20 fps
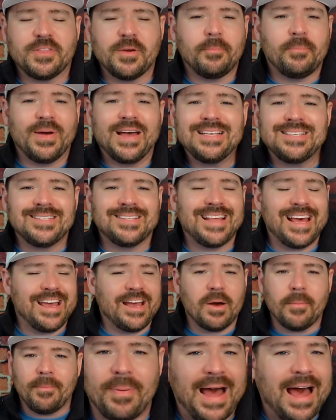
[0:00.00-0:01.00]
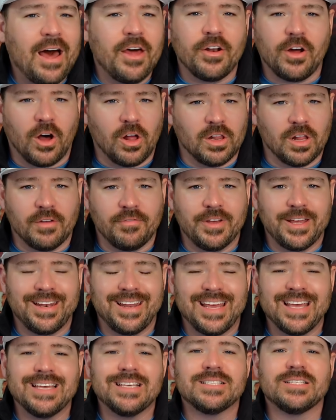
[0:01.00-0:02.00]
the best thing about all of it
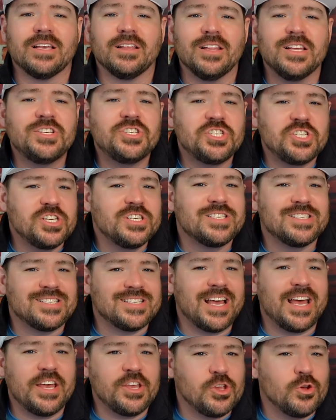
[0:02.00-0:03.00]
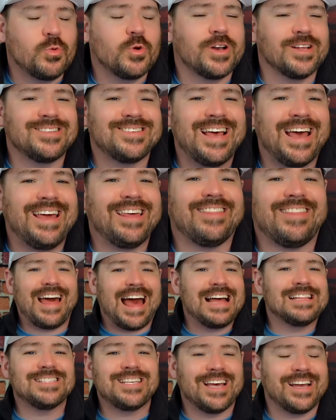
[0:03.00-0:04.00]
is, let's just say you were to take
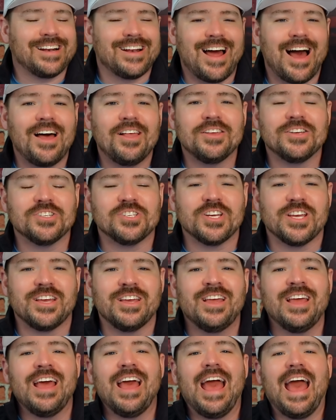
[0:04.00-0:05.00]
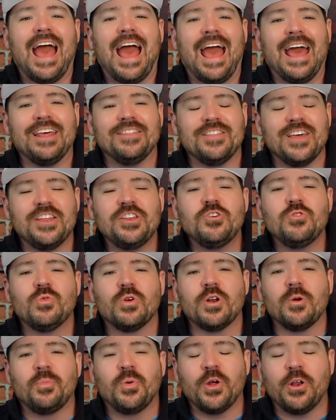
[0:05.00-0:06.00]
that technology and then you
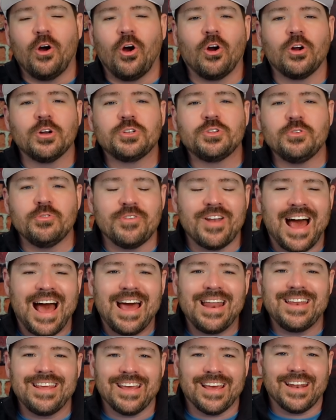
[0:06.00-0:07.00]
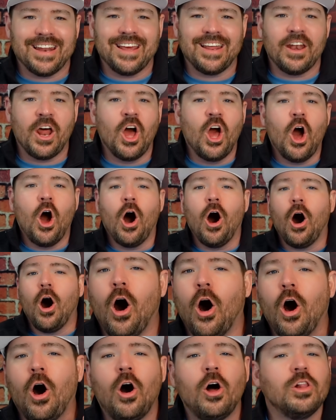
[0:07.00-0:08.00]
were to put R290 in it,
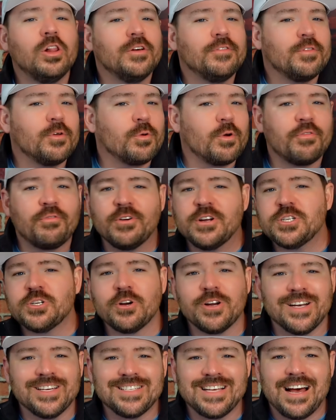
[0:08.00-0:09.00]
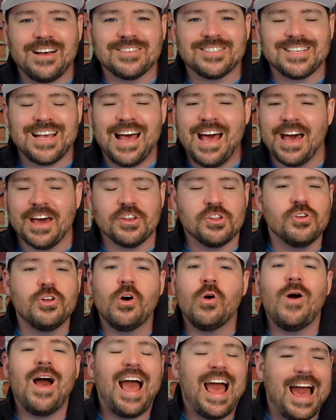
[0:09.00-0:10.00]
all of the refrigerant is outside. You
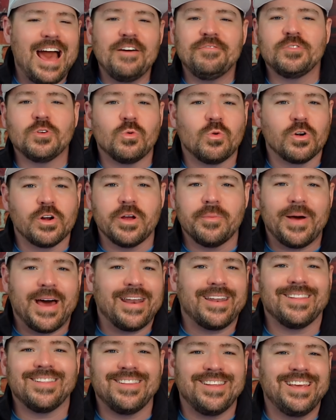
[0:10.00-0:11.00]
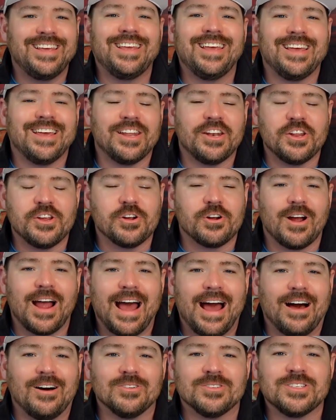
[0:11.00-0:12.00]
don't have to worry about it leaking into your
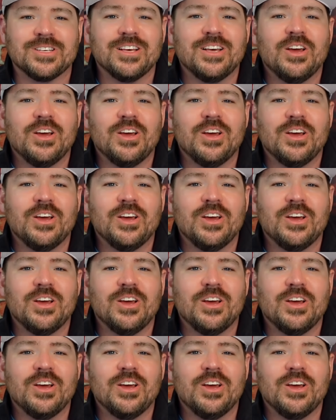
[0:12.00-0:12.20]
house,